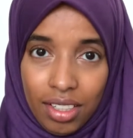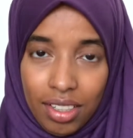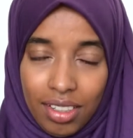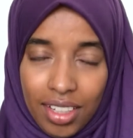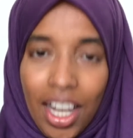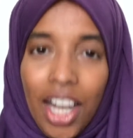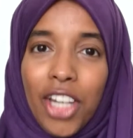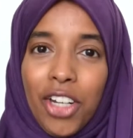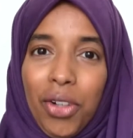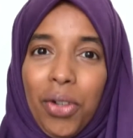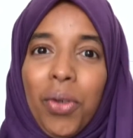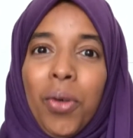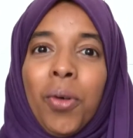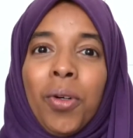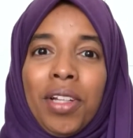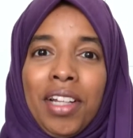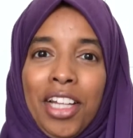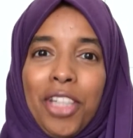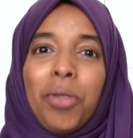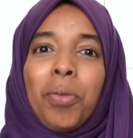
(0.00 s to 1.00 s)
I know,
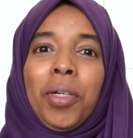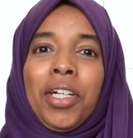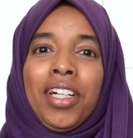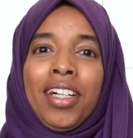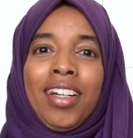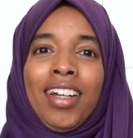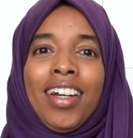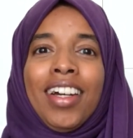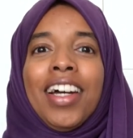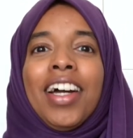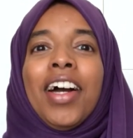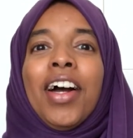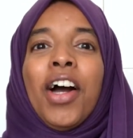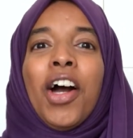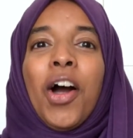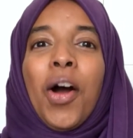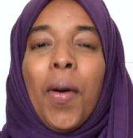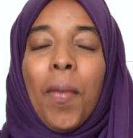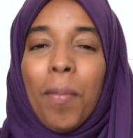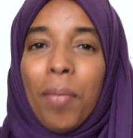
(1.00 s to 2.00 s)
that's weird.
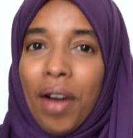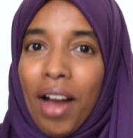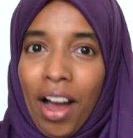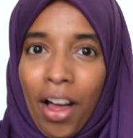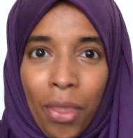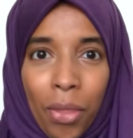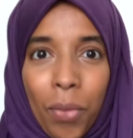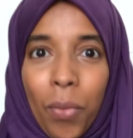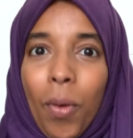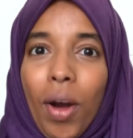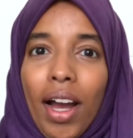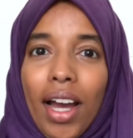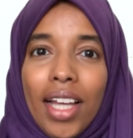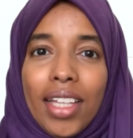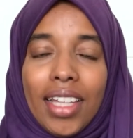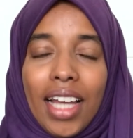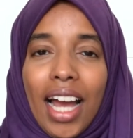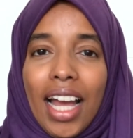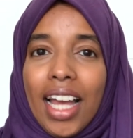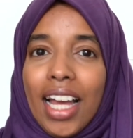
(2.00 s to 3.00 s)
But otherwise,
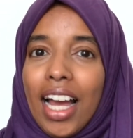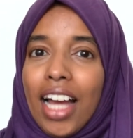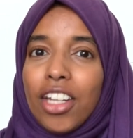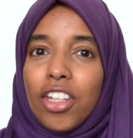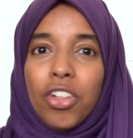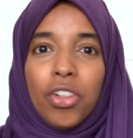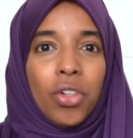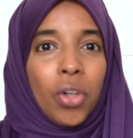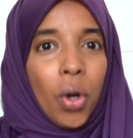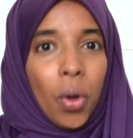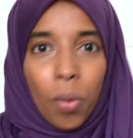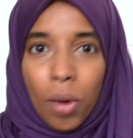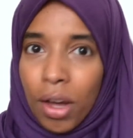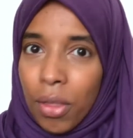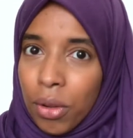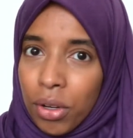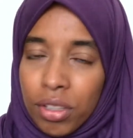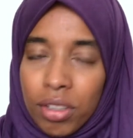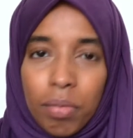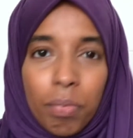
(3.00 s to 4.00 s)
I had no
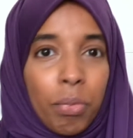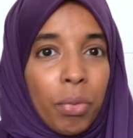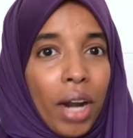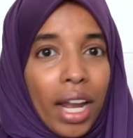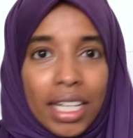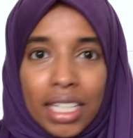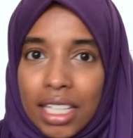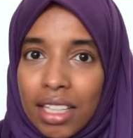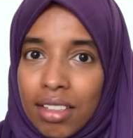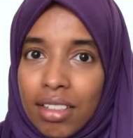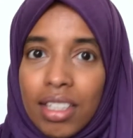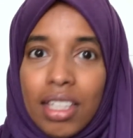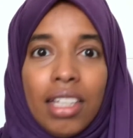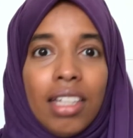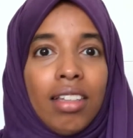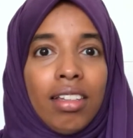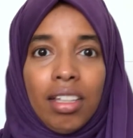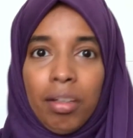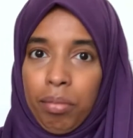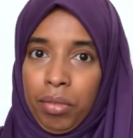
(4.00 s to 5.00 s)
other pregnancy
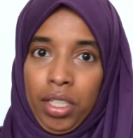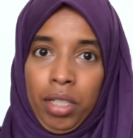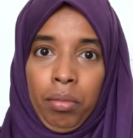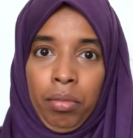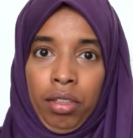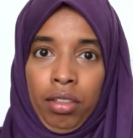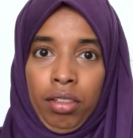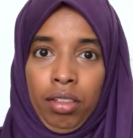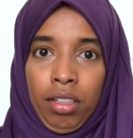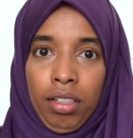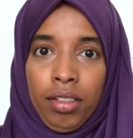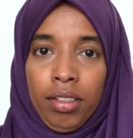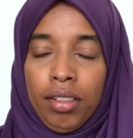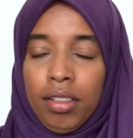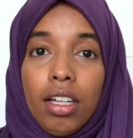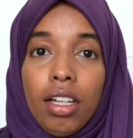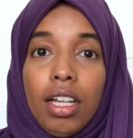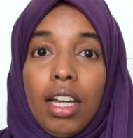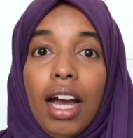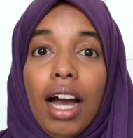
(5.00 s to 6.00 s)
symptoms.
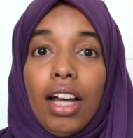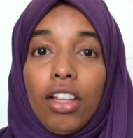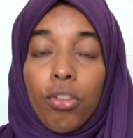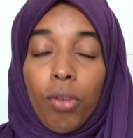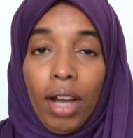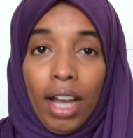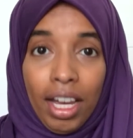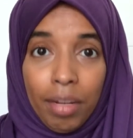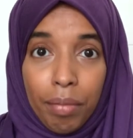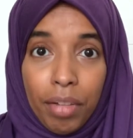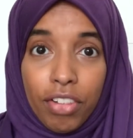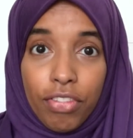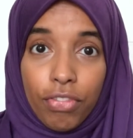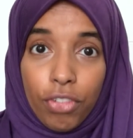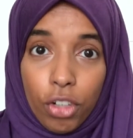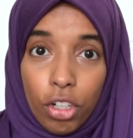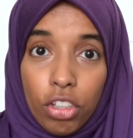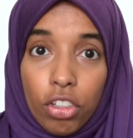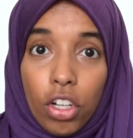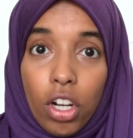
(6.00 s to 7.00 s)
So I had my
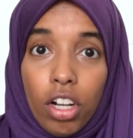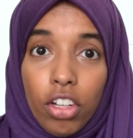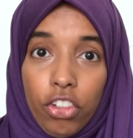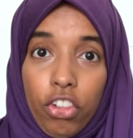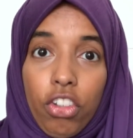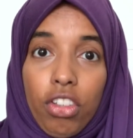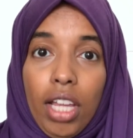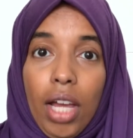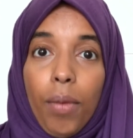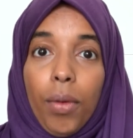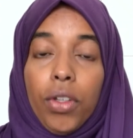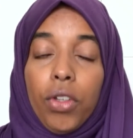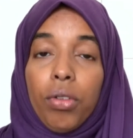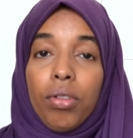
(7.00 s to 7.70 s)
first ultrasound, which was